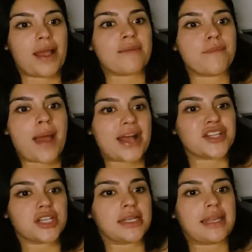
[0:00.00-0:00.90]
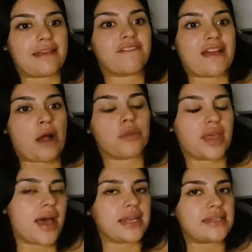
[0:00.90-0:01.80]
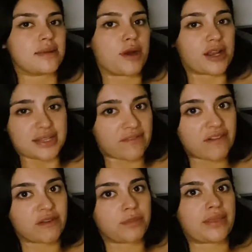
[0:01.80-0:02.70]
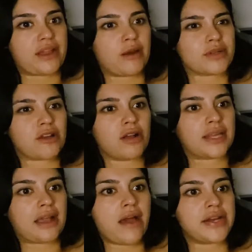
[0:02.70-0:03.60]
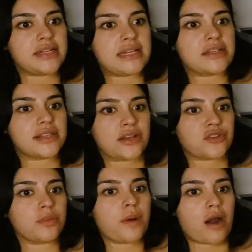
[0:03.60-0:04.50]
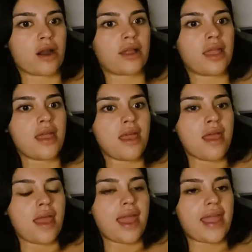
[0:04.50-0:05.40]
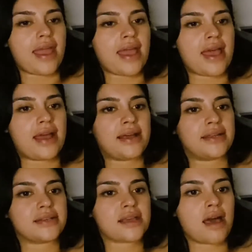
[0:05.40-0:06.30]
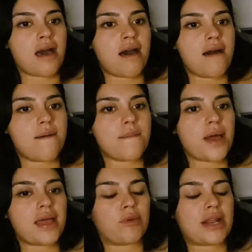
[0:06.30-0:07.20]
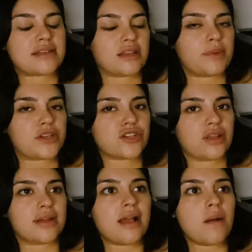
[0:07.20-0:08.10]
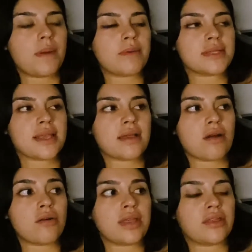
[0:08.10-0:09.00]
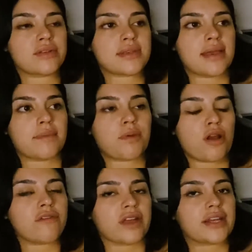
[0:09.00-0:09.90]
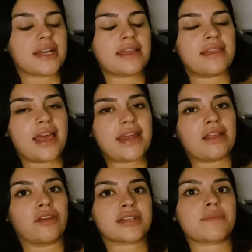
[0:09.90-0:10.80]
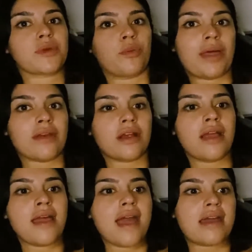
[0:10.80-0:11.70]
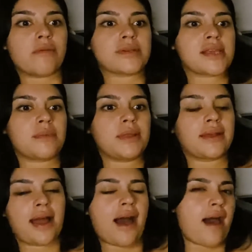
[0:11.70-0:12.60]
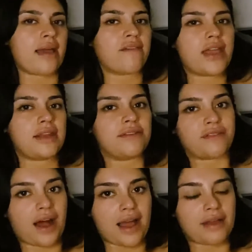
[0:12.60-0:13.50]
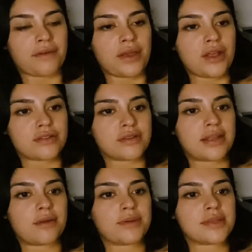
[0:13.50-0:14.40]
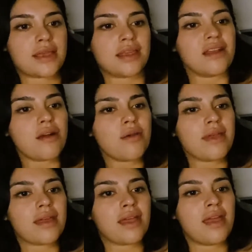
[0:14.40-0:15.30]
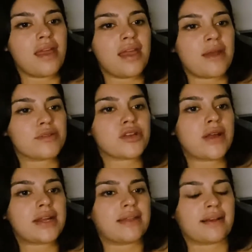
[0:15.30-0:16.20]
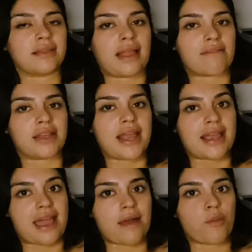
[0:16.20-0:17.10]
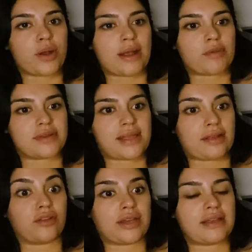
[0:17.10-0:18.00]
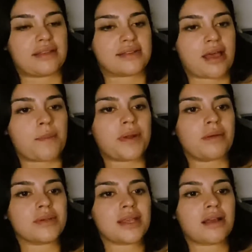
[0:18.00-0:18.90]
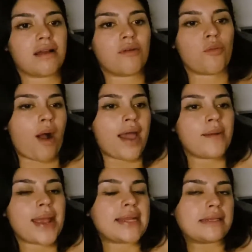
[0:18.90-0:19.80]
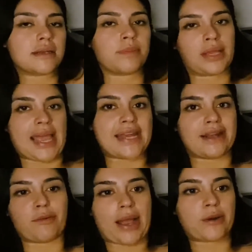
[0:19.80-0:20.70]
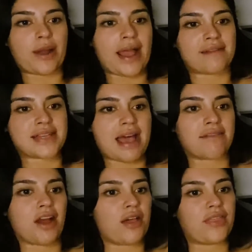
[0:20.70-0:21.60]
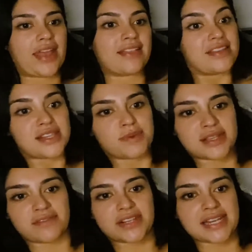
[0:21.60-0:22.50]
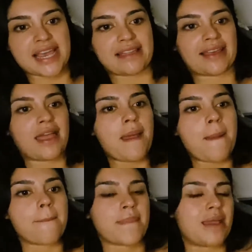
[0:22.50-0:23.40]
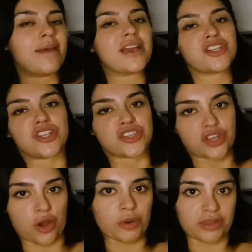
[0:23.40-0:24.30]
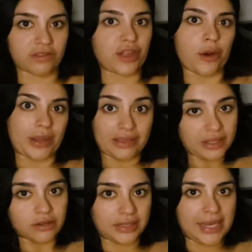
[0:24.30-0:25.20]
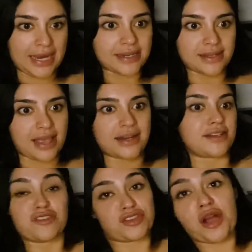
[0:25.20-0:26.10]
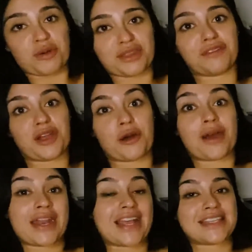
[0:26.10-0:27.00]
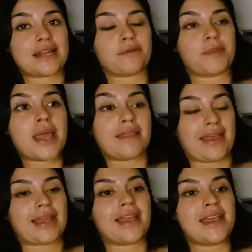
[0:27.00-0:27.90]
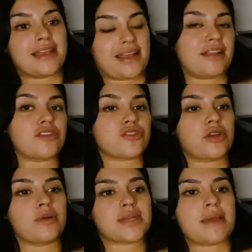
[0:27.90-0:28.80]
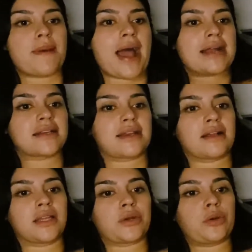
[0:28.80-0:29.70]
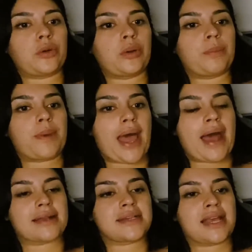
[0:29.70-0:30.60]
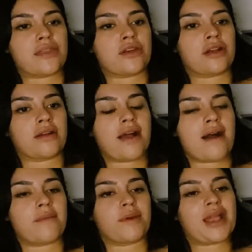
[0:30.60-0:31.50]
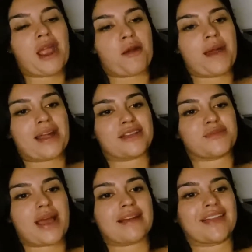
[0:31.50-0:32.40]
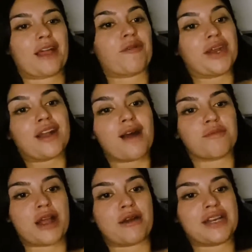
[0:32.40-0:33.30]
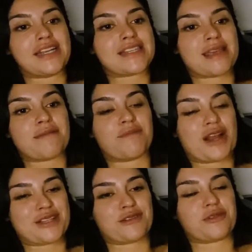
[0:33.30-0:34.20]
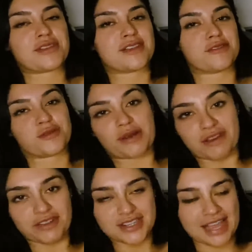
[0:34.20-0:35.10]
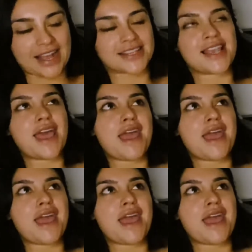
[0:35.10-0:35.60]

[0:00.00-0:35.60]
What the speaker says: I magically like found the Huntington Park because I've never there. It was called like Huntington Central Park, and when I saw the pictures on Yelp, I was like, oh, that looks like perfect. And then I looked up the weather, and it was going to be like a high of 85. So then I was like, you know, like it was already like 11 a.m. when I was like looking this up, and I was like, why do I need to plan it? Why do I have to have it on like this specific day? Like maybe I should just go with the flow. And literally I decided to just go with the flow, and I ended up like getting the shrooms. I packed like a little bag together, a care package bag. Like I went and got brownies and pretzels because those are my favorite snacks.